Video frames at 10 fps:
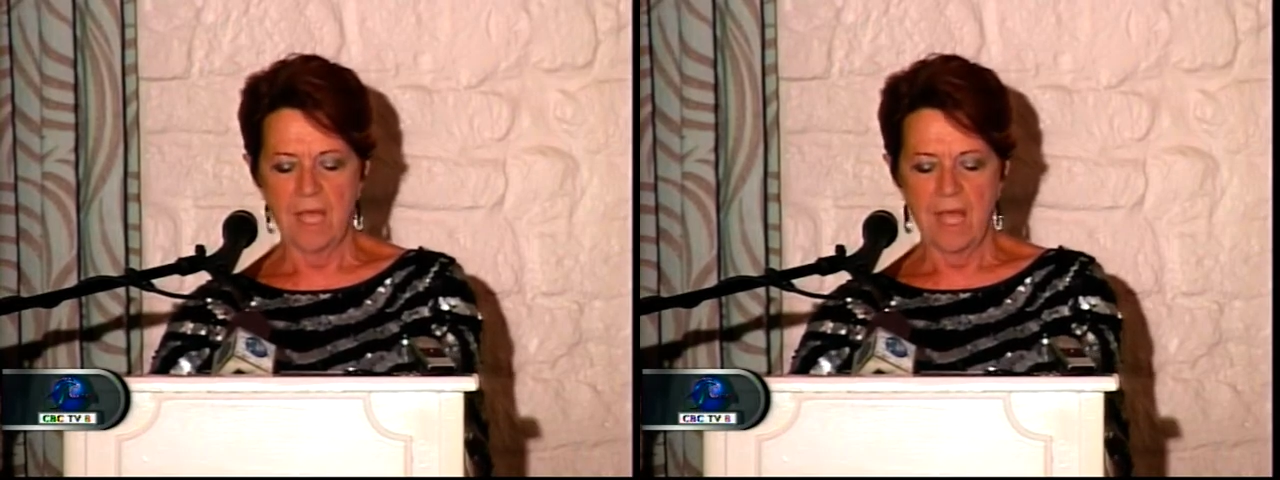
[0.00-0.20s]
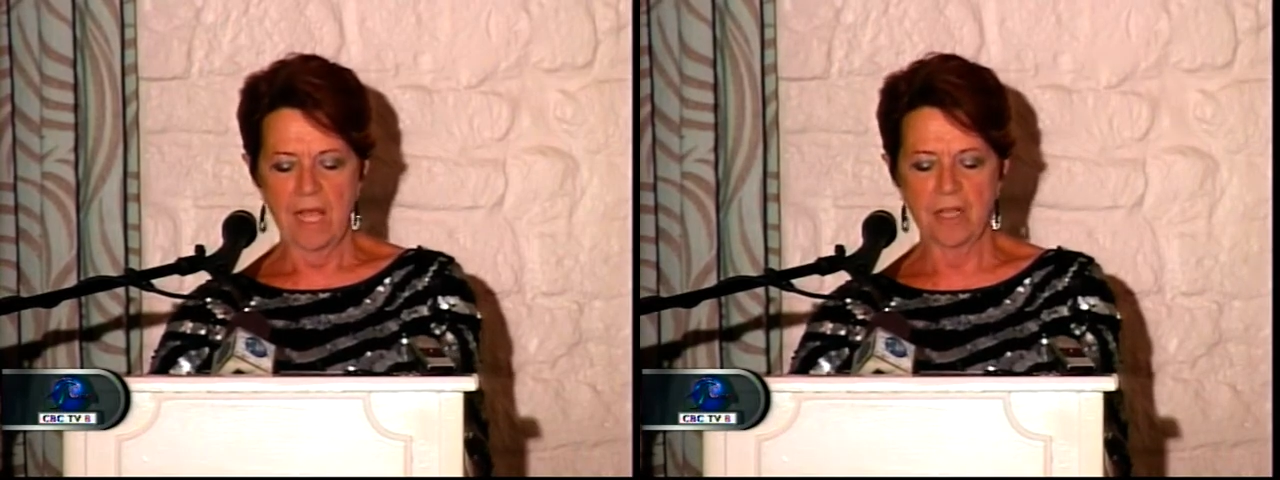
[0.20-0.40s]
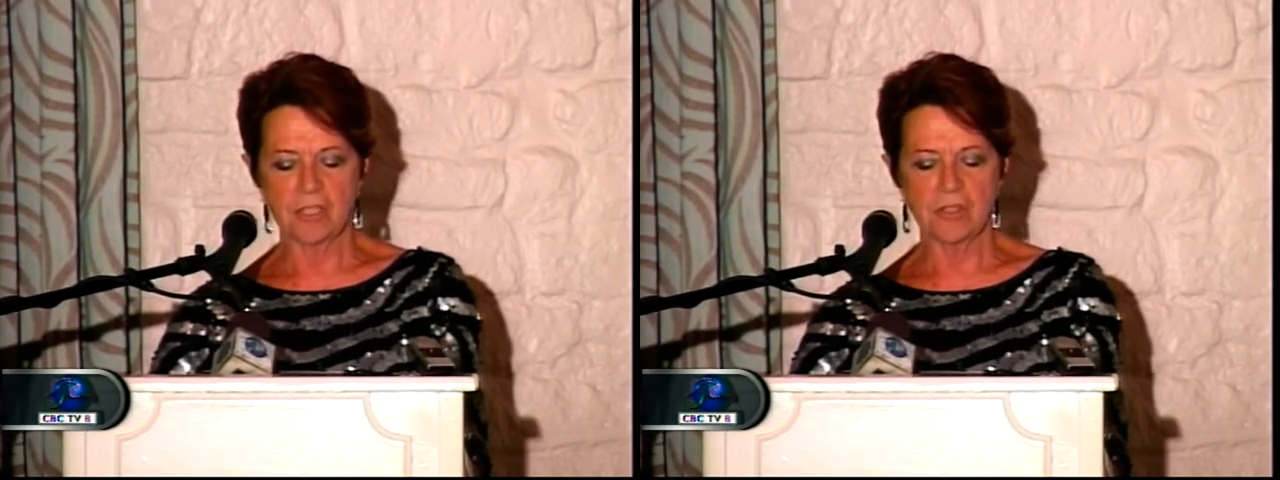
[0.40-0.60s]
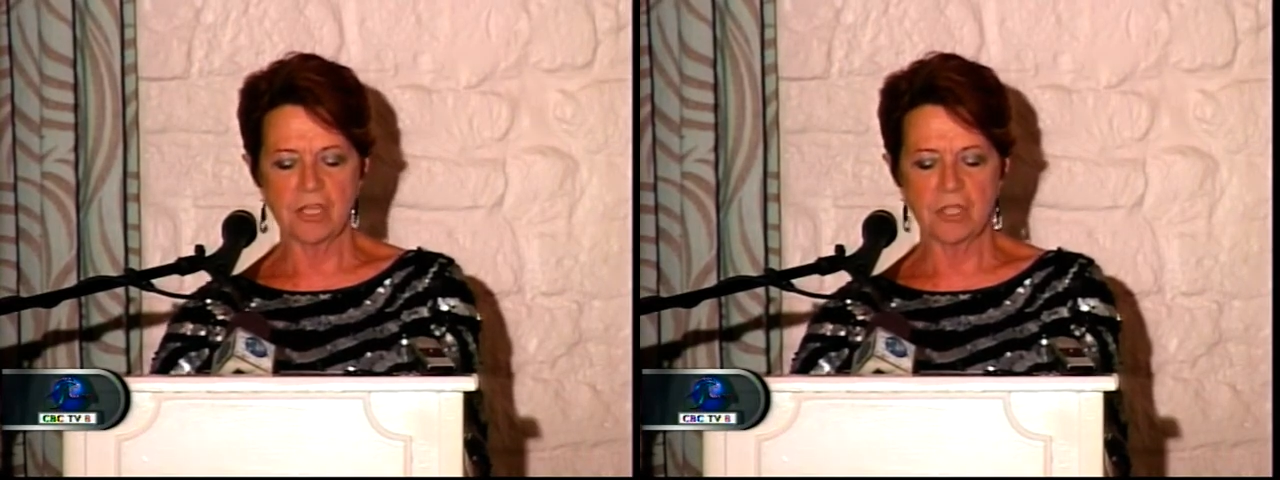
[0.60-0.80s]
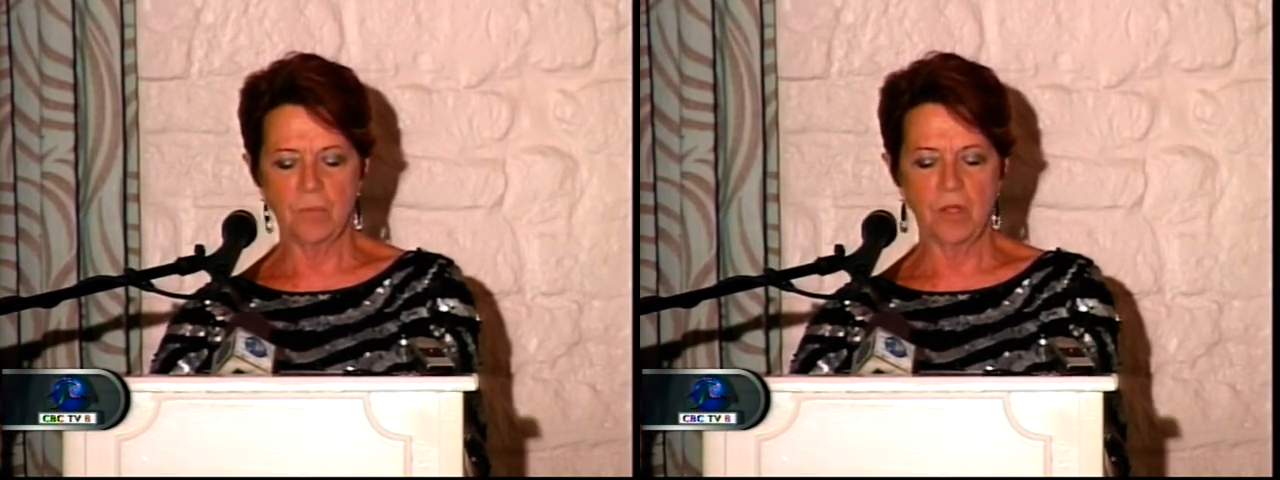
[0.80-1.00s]
and
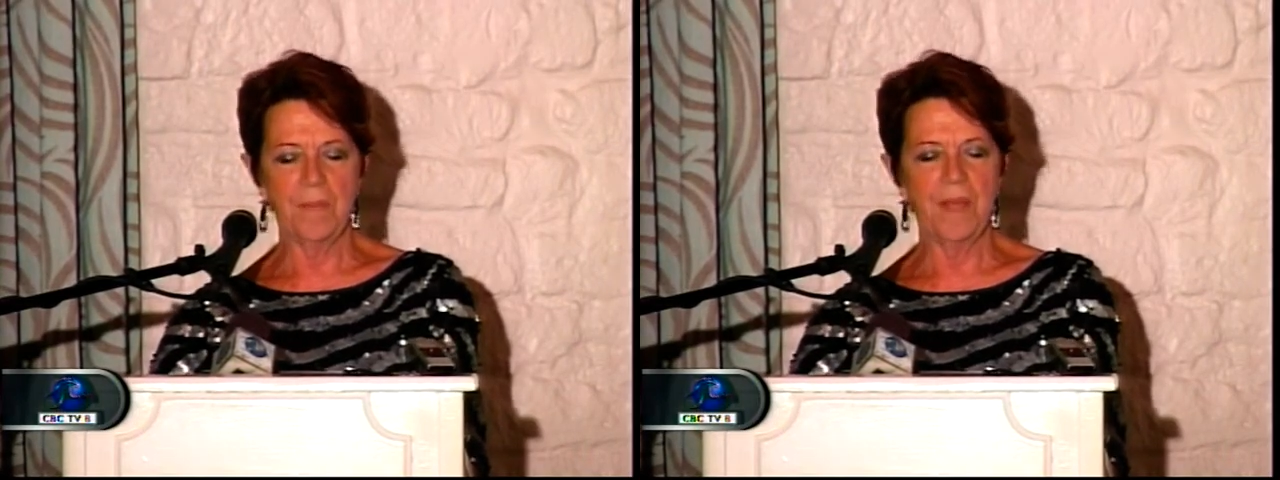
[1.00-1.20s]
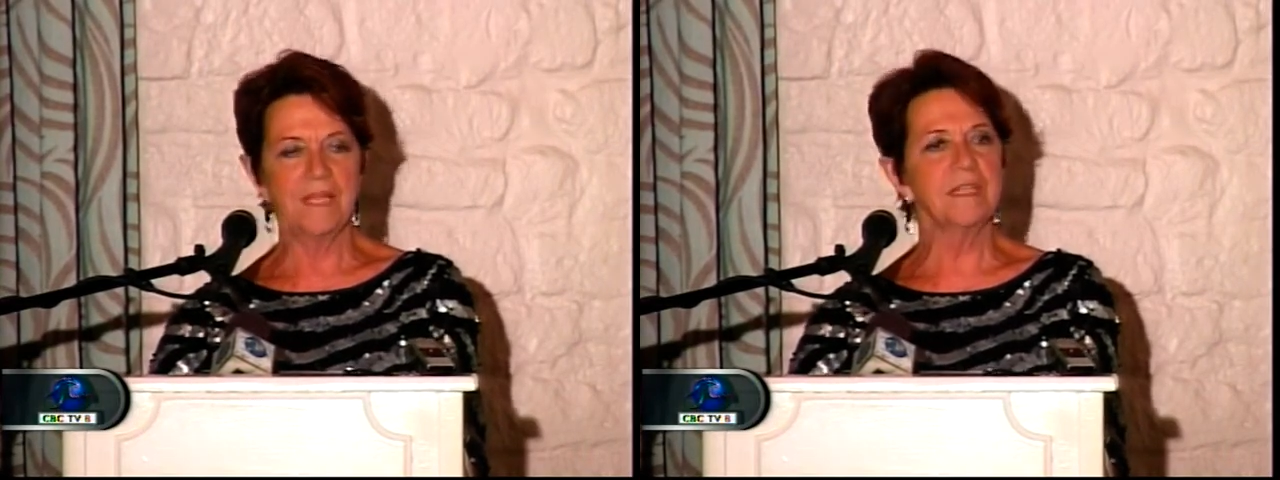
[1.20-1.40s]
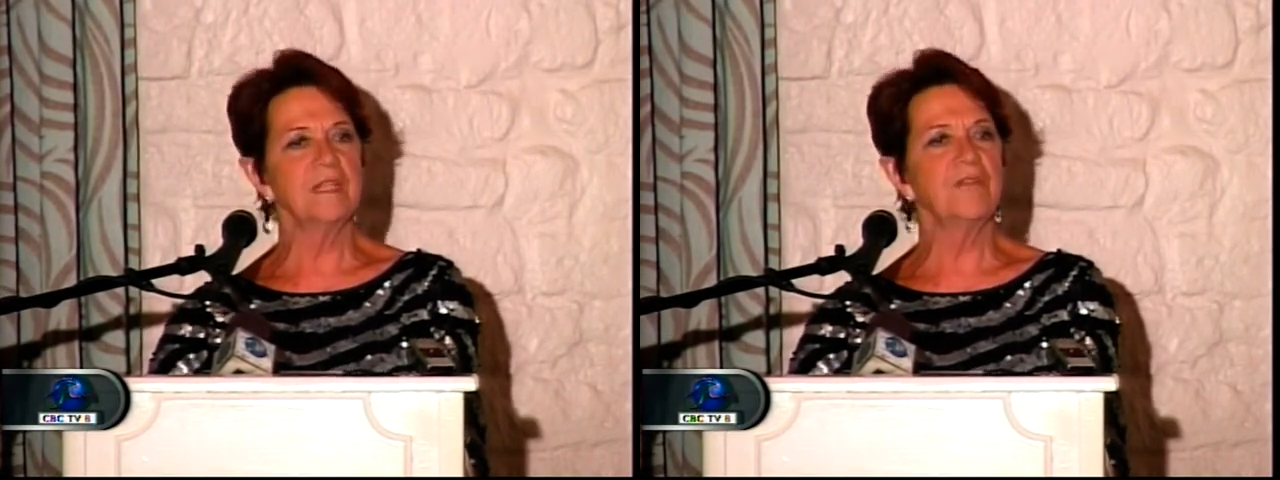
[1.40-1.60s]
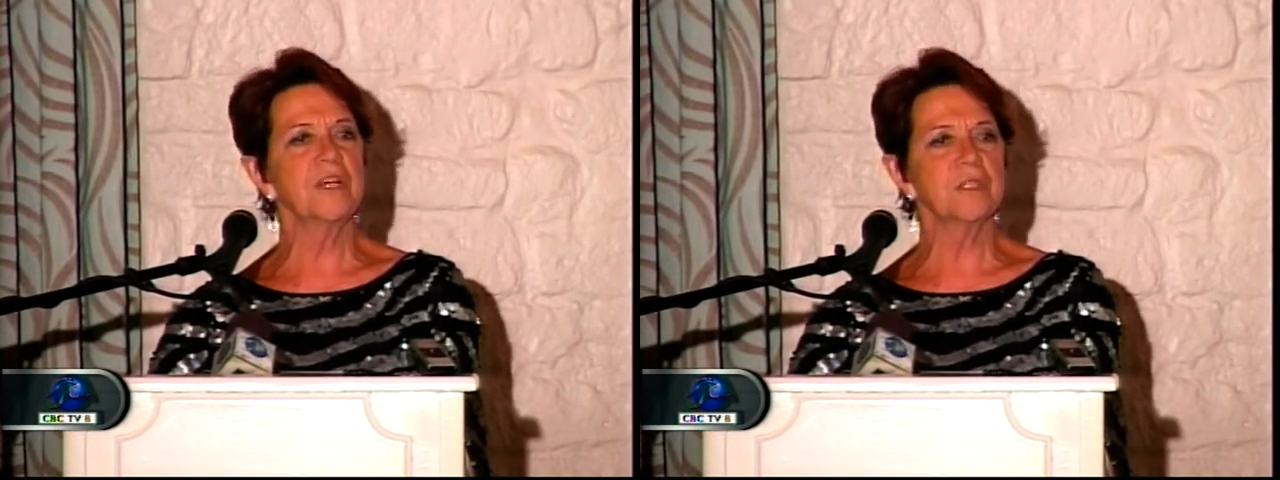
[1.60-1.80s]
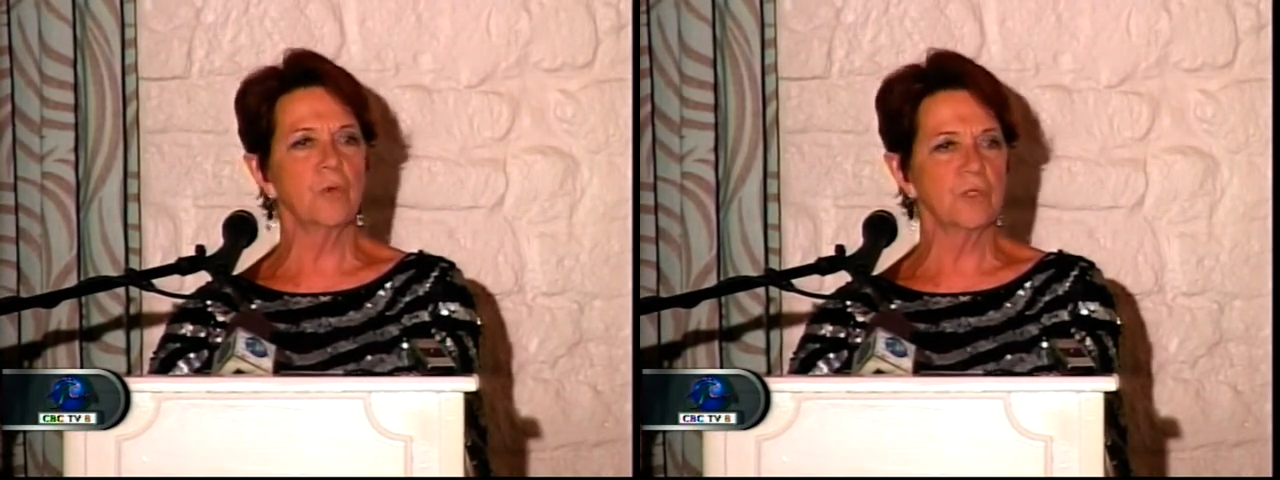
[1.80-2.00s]
construction will commence in the
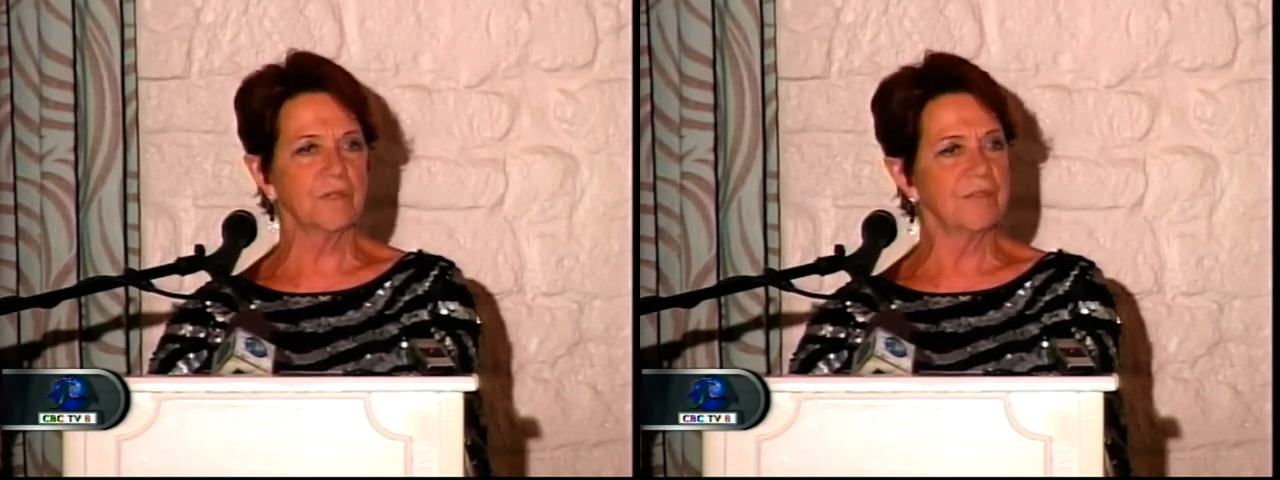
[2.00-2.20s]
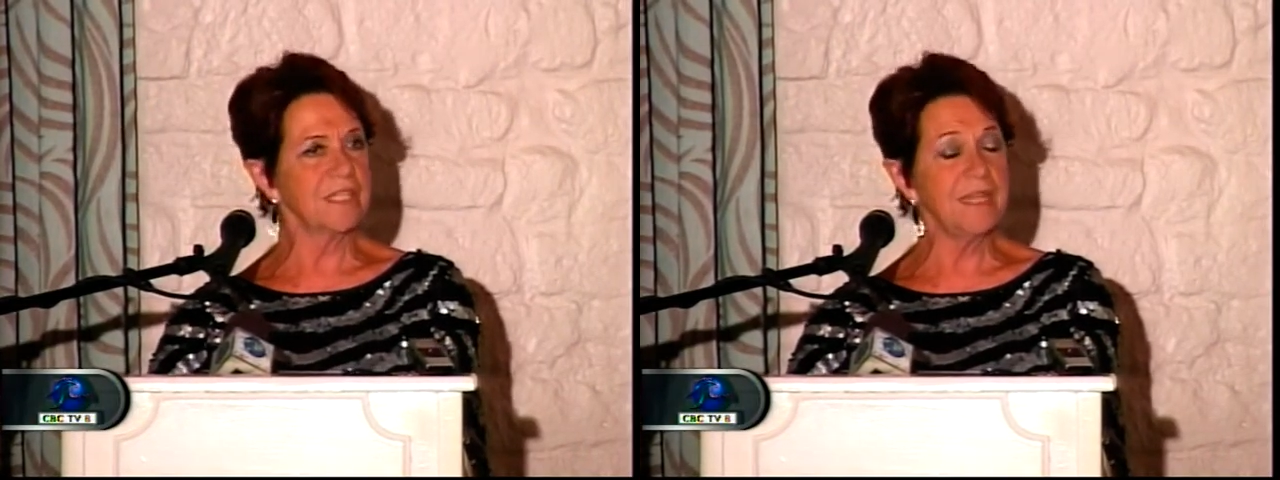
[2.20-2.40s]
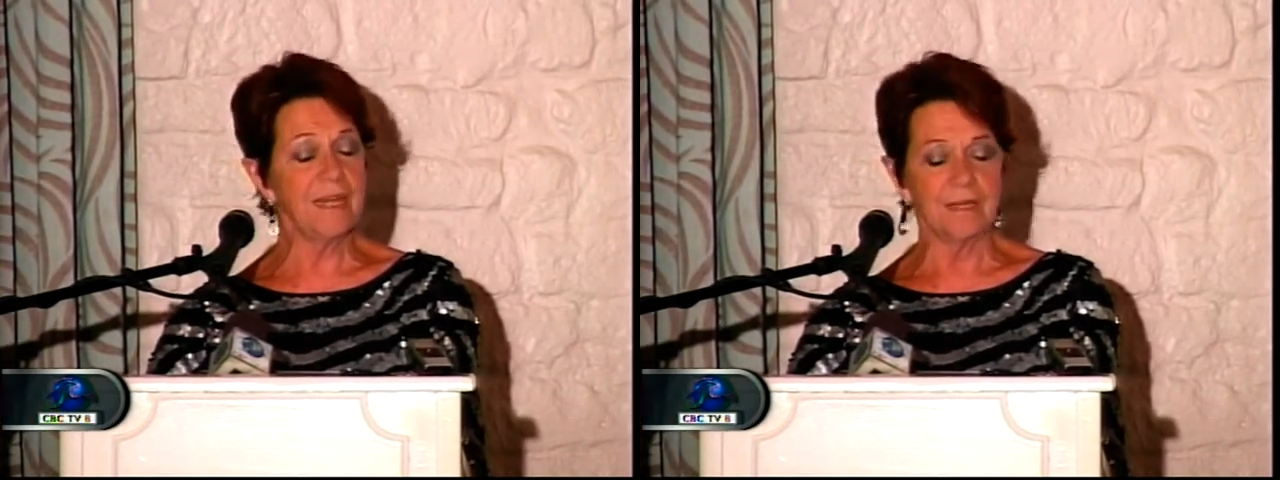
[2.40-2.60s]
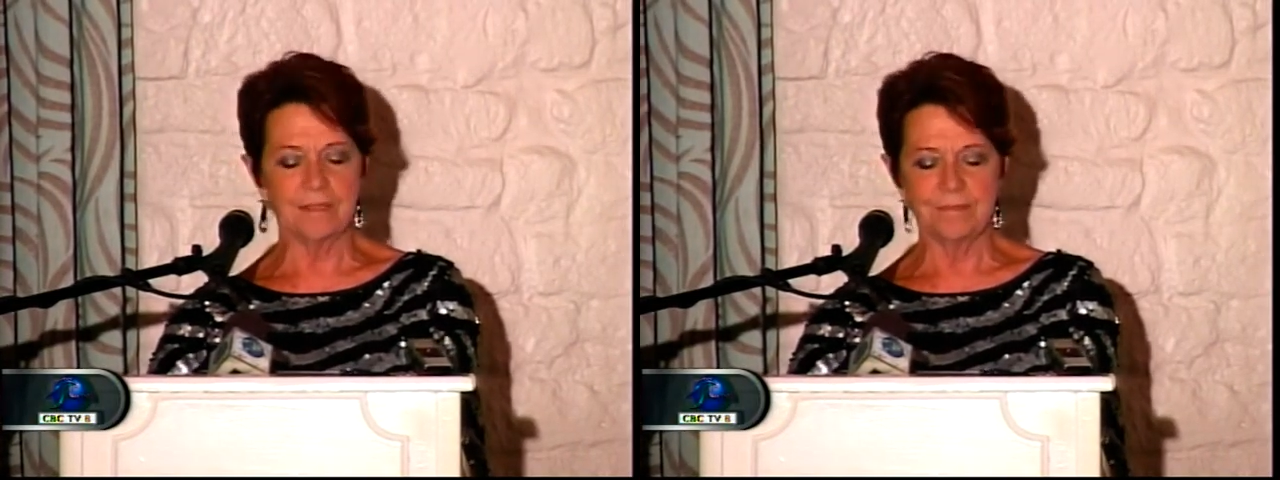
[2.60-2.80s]
first quarter of this year.